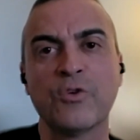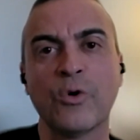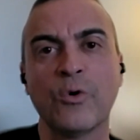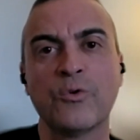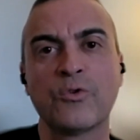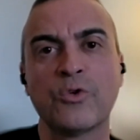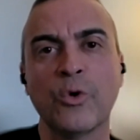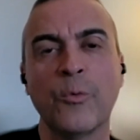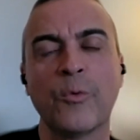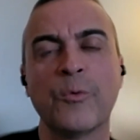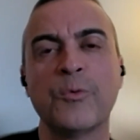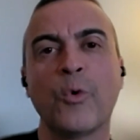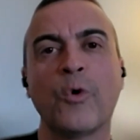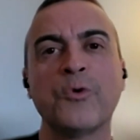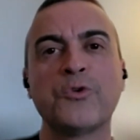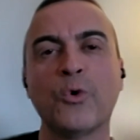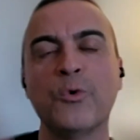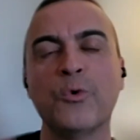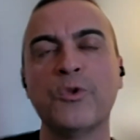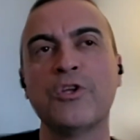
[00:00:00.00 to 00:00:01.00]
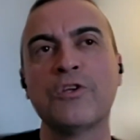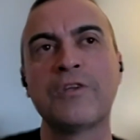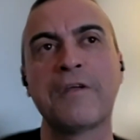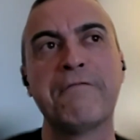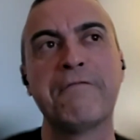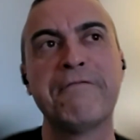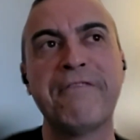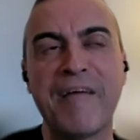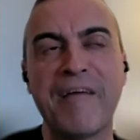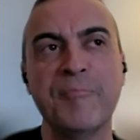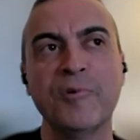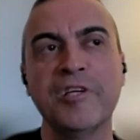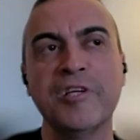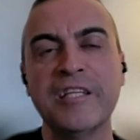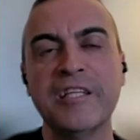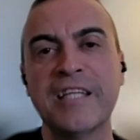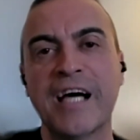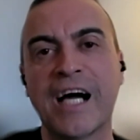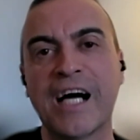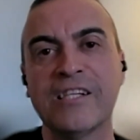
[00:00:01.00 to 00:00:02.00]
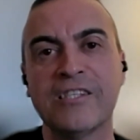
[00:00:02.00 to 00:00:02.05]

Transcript: All right, so you said $5 million?